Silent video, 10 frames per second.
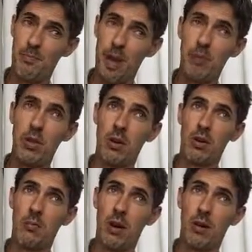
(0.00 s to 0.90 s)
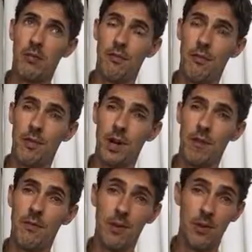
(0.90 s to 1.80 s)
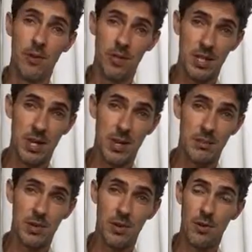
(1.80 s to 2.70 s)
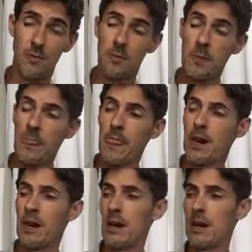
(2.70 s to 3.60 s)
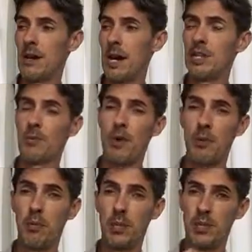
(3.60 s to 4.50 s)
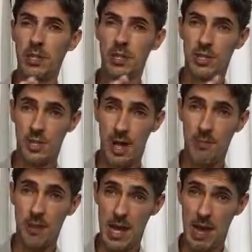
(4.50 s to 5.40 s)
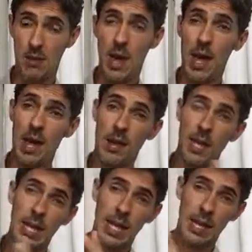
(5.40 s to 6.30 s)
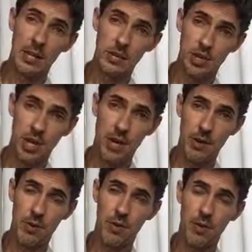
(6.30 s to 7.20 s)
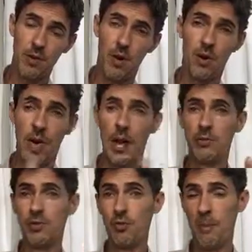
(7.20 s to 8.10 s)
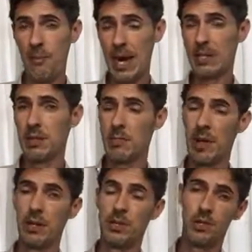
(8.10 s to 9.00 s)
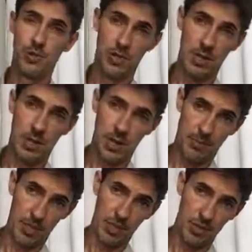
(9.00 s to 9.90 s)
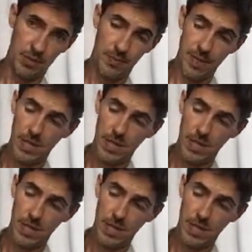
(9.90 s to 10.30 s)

babble on about for a very long time. So I should probably just stop now and get into sharing with you on how to maximize your sunlight potential.